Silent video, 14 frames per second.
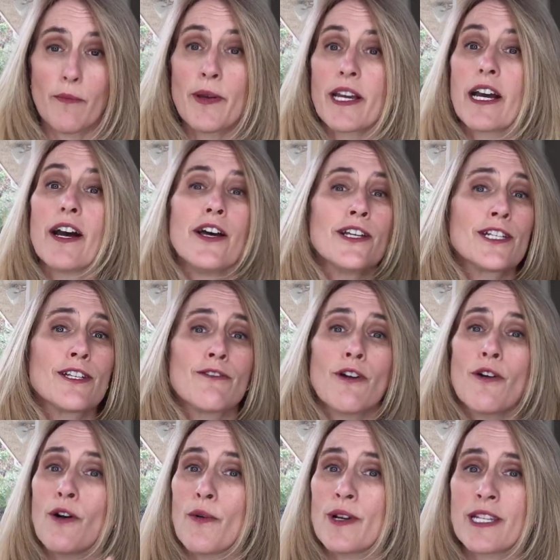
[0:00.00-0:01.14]
because you
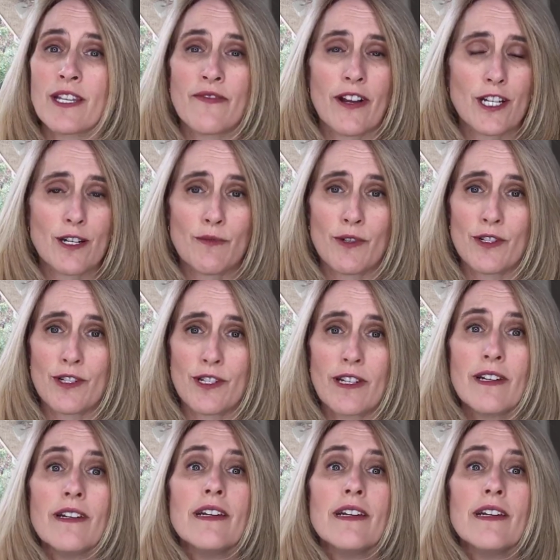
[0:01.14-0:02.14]
don't always see vegetables.